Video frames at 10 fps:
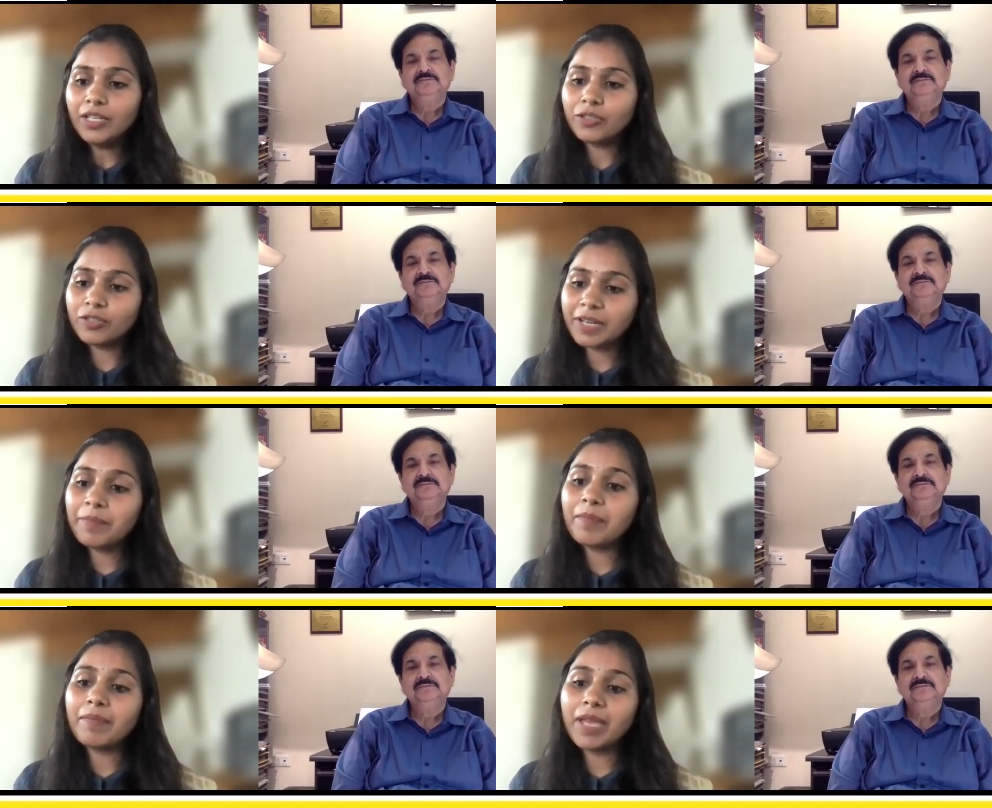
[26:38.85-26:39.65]
Speaker 1: So,
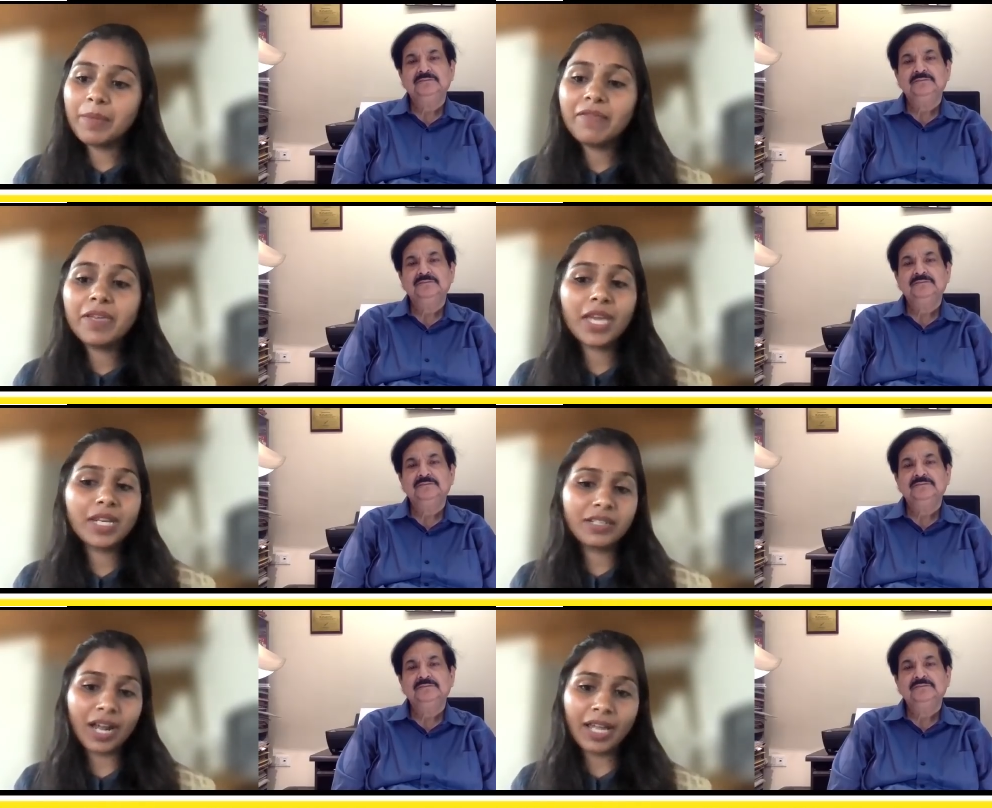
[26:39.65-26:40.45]
sir, maybe we
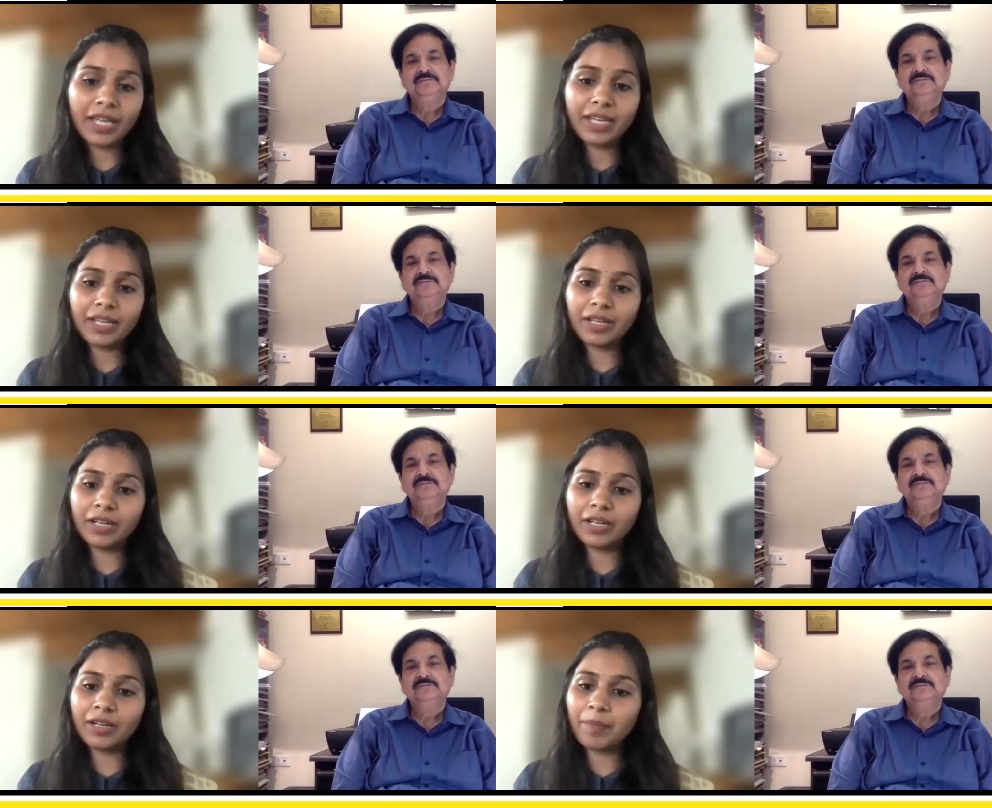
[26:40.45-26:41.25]
can try
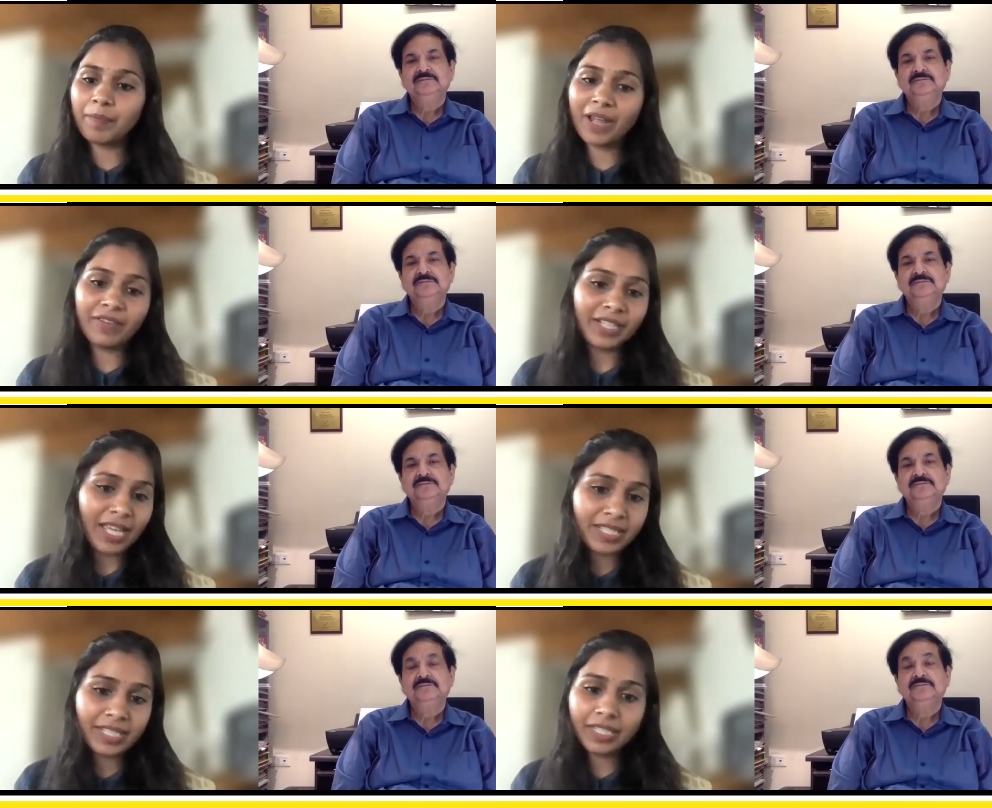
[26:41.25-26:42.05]
uh,
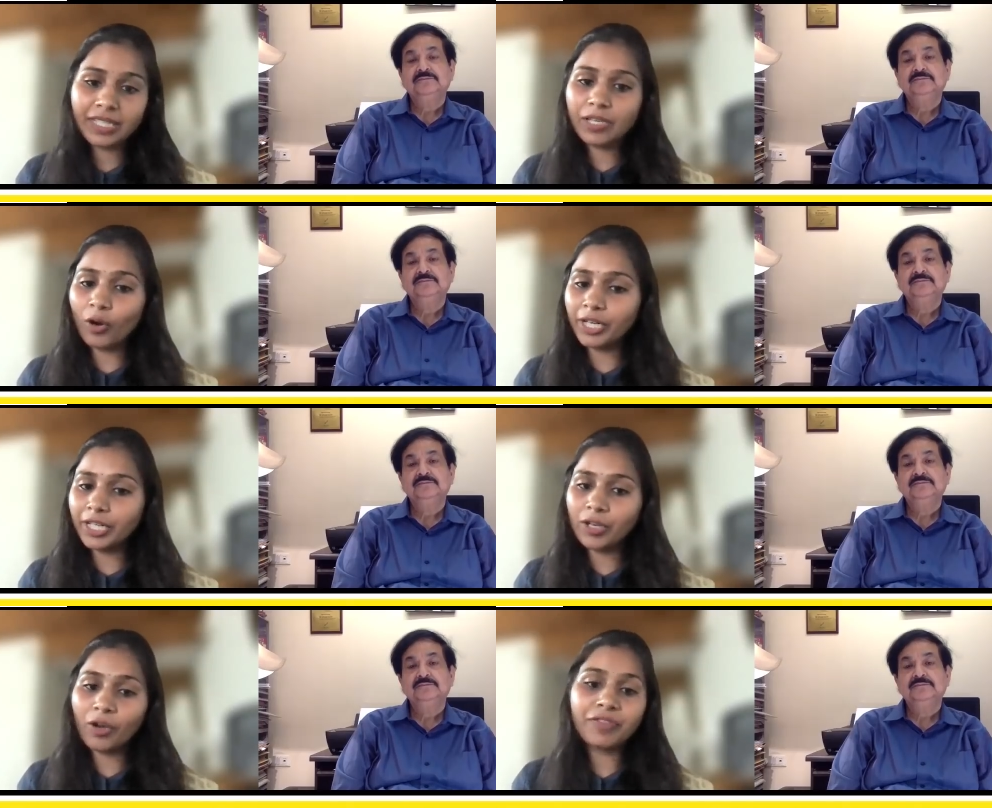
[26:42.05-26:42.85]
privatizing the
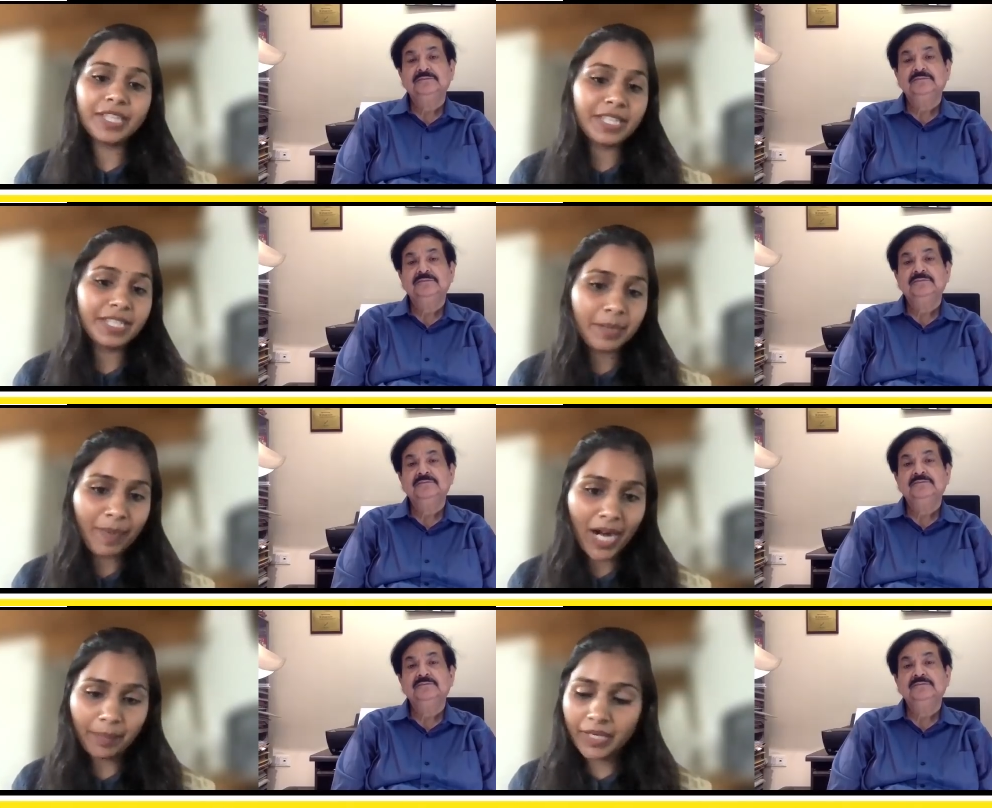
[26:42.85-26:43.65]
auditing of these
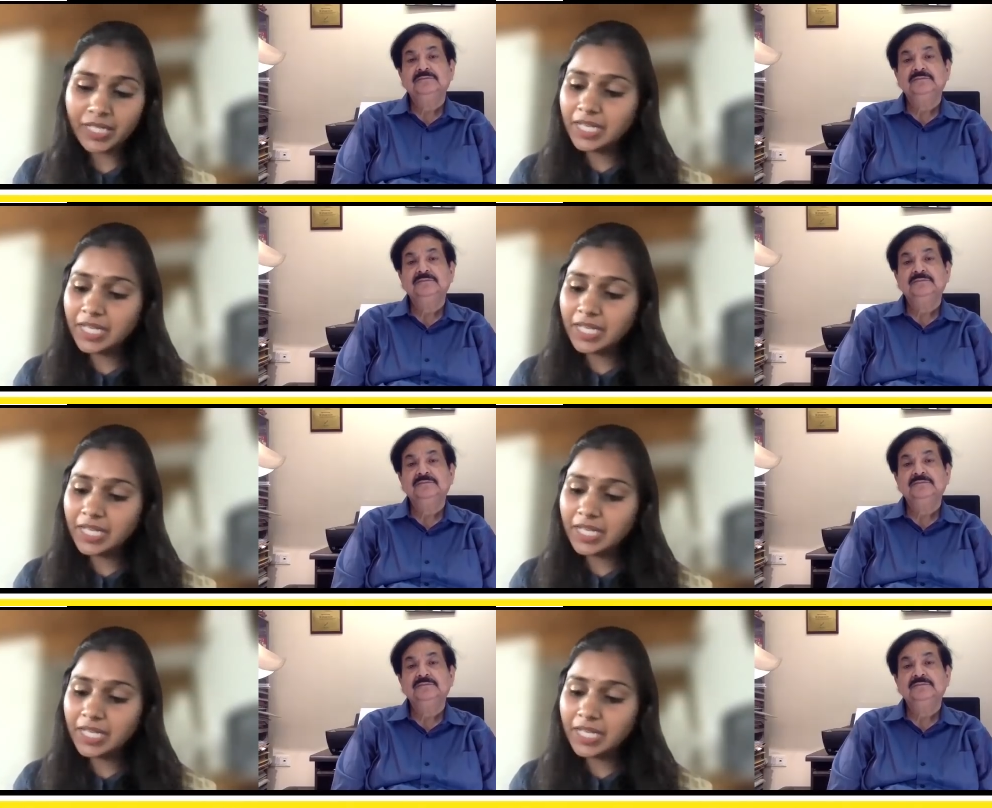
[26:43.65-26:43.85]
departments,